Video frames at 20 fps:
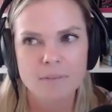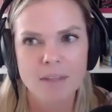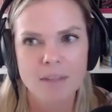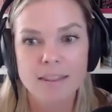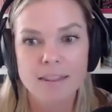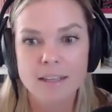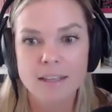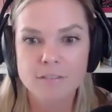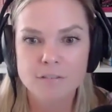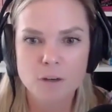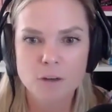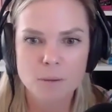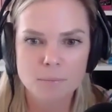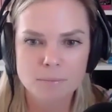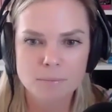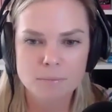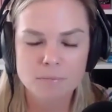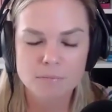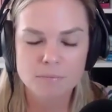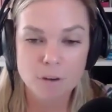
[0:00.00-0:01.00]
i think for
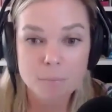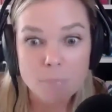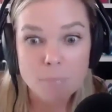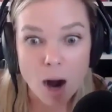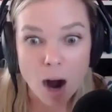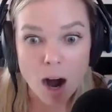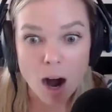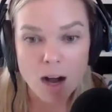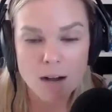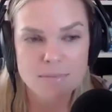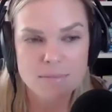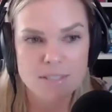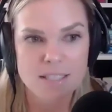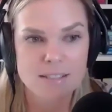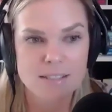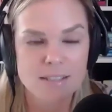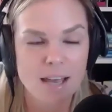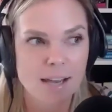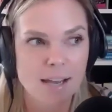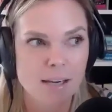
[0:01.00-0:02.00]
for moms
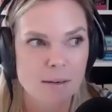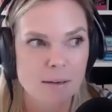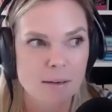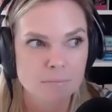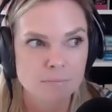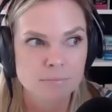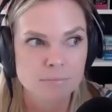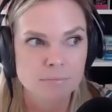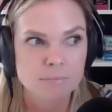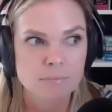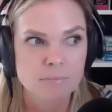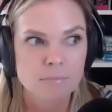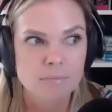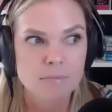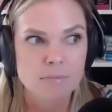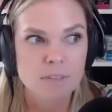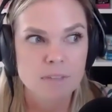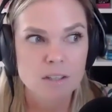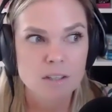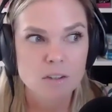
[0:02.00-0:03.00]
it's like
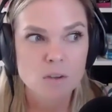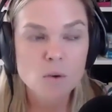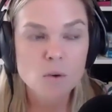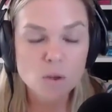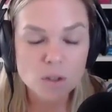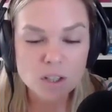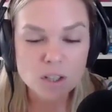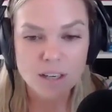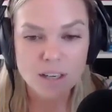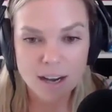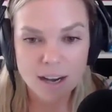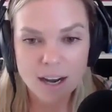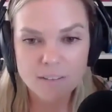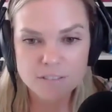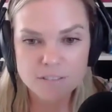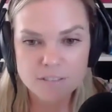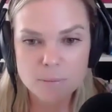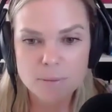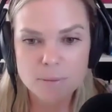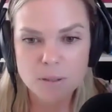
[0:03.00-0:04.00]
you're gonna
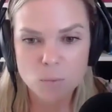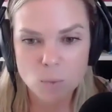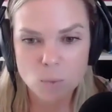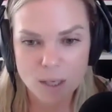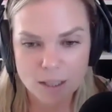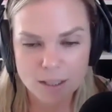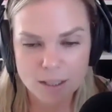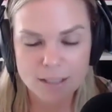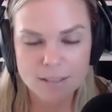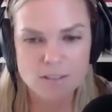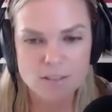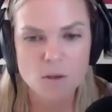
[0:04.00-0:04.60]
have to be willing.